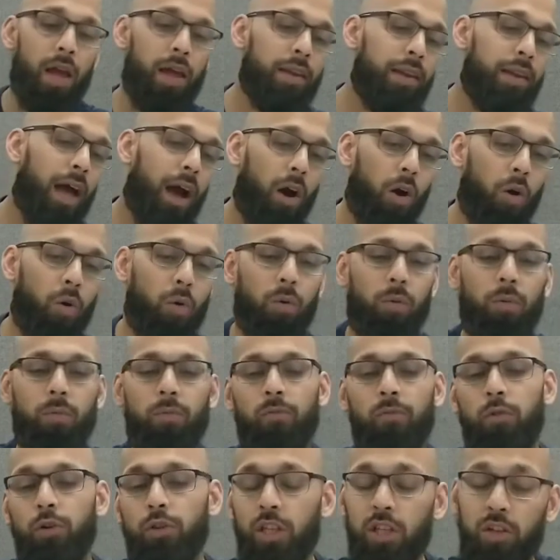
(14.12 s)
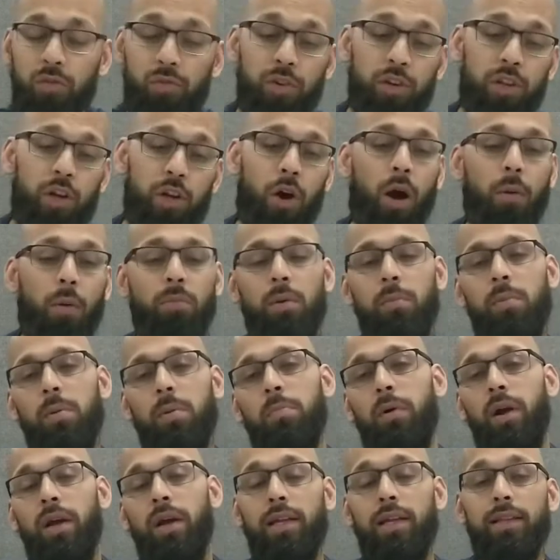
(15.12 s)
Now, for this video, I'm going to be
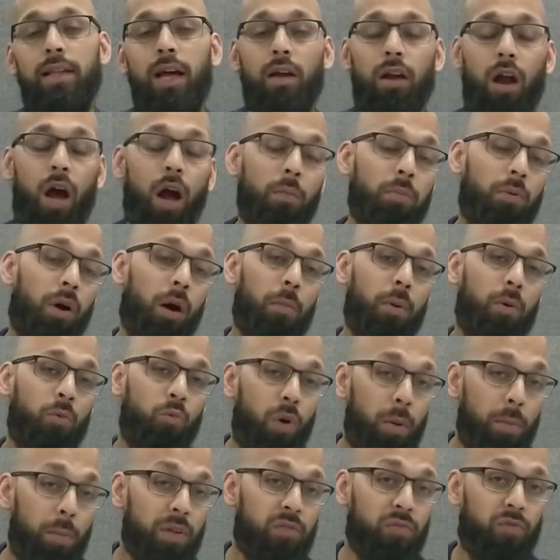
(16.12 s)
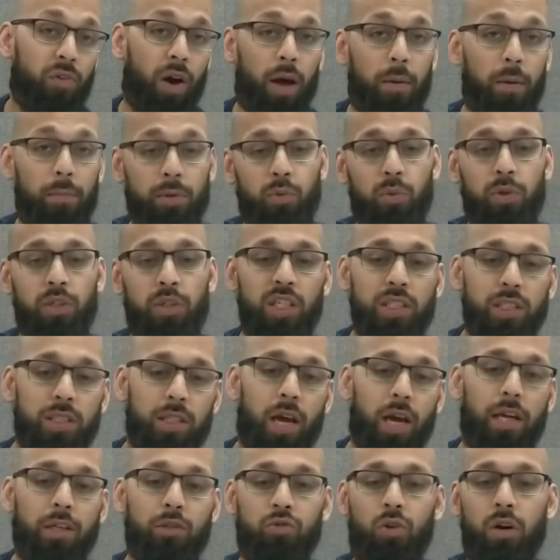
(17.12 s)
breaking down an upcoming women's fight between Jessica
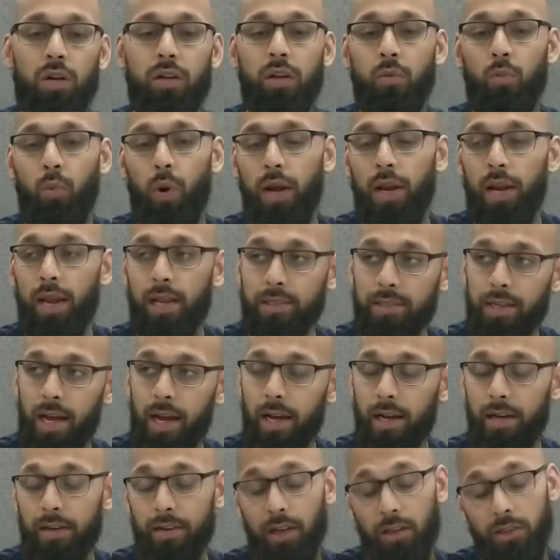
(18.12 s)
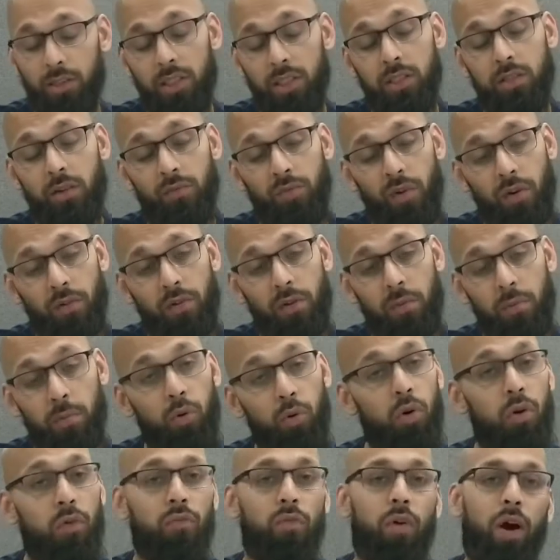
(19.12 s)
Andrade and Weili Zhang. Now, this is a very
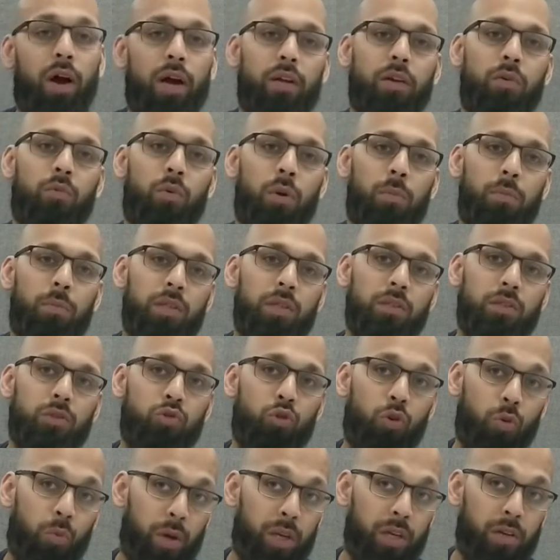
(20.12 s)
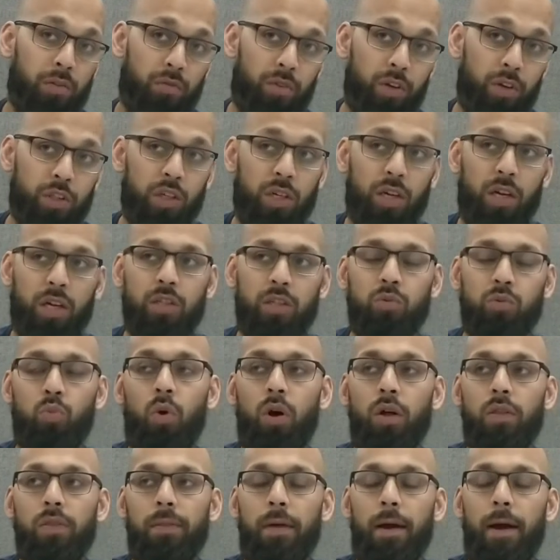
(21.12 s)
important fight in the women's strawweight division, and it's
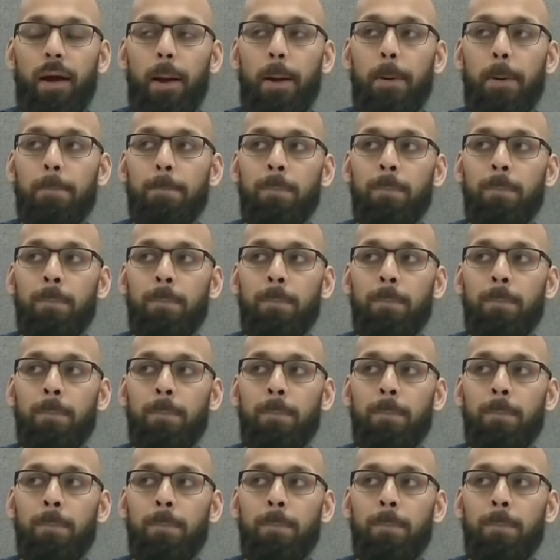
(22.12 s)
one that